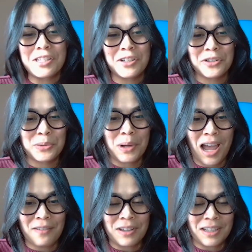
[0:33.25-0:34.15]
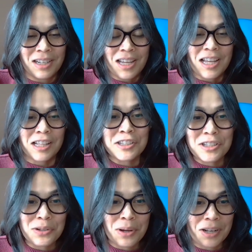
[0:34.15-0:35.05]
listeners who haven't
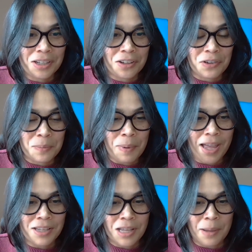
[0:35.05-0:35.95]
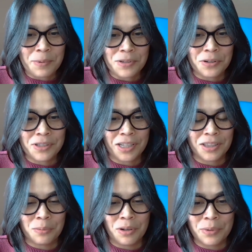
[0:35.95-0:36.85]
listened to any of your past episodes, like
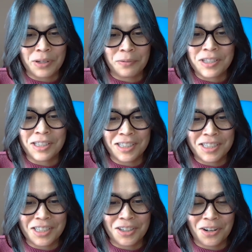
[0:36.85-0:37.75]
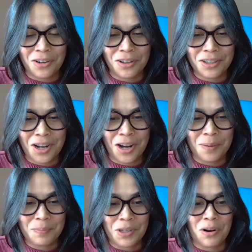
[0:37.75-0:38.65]
the one we recently did on,
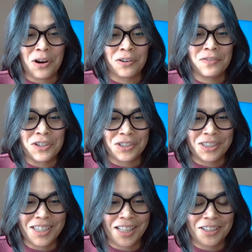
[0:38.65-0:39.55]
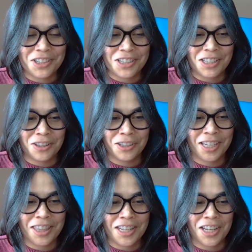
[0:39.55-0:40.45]
artificial intelligence and
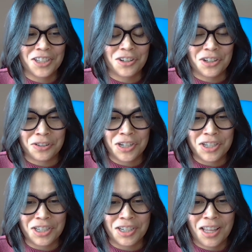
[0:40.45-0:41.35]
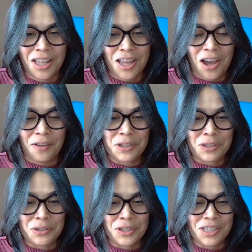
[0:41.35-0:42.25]
looking at the next generation of
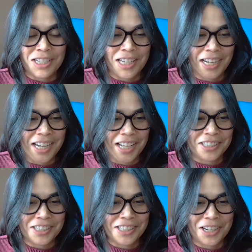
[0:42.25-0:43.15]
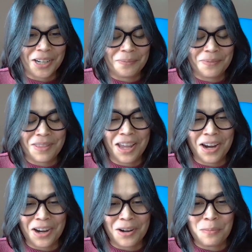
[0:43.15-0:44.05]
solutions and technologies to come
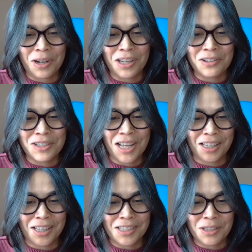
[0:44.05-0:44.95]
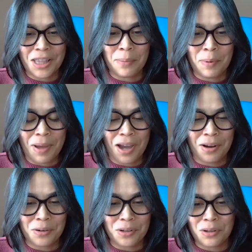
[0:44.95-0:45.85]
there, what can you tell us and them
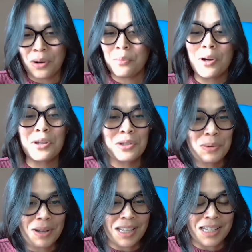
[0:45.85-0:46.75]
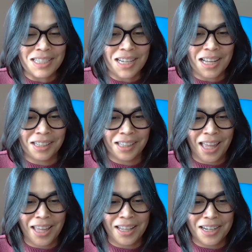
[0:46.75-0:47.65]
about, what you do at Intel
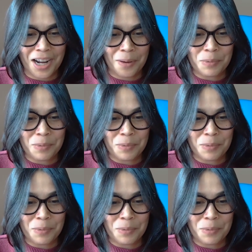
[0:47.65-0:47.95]
and,